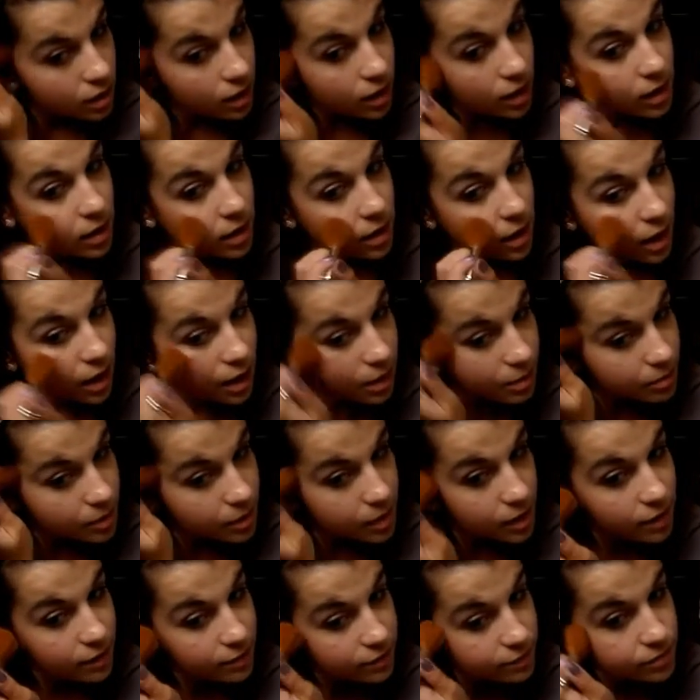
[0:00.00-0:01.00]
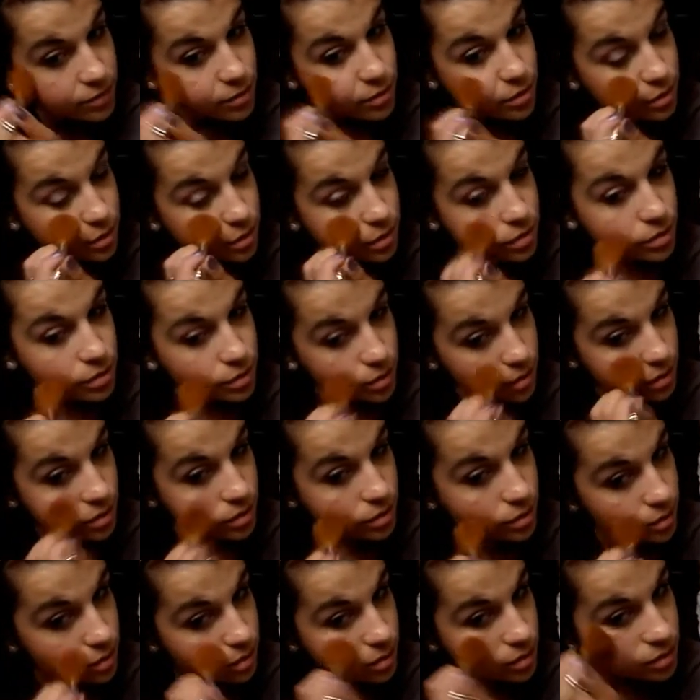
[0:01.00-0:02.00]
And I'm careful
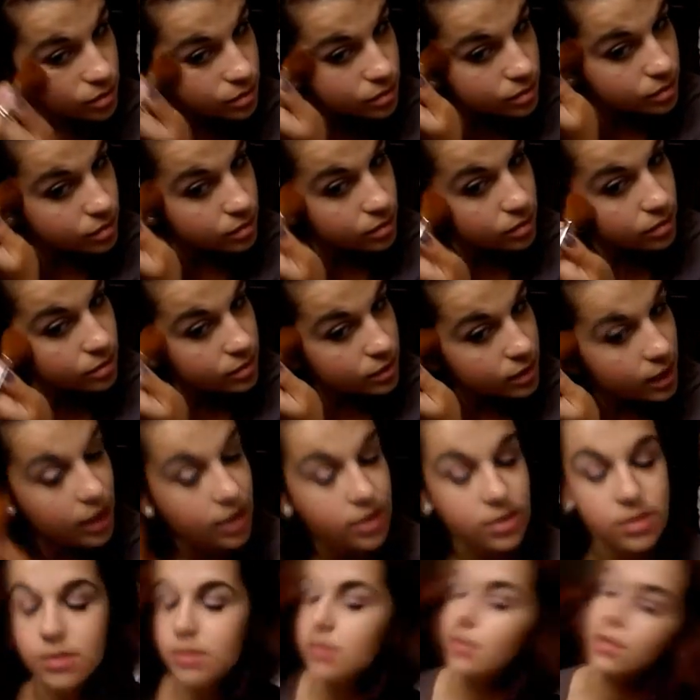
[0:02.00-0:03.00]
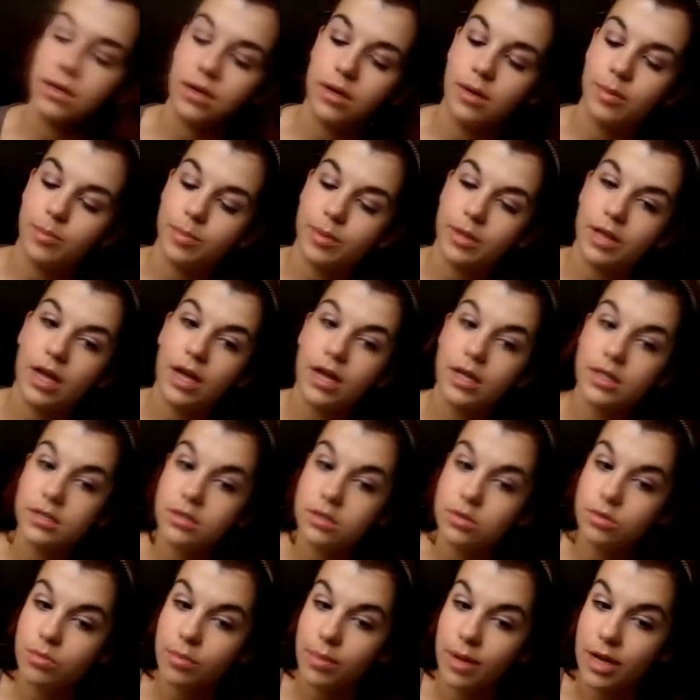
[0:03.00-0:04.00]
to not apply
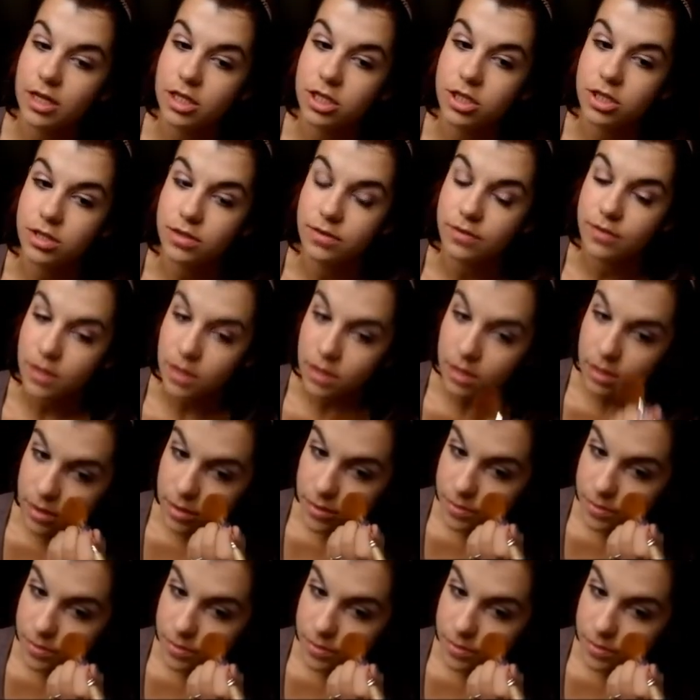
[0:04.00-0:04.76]
too much of it.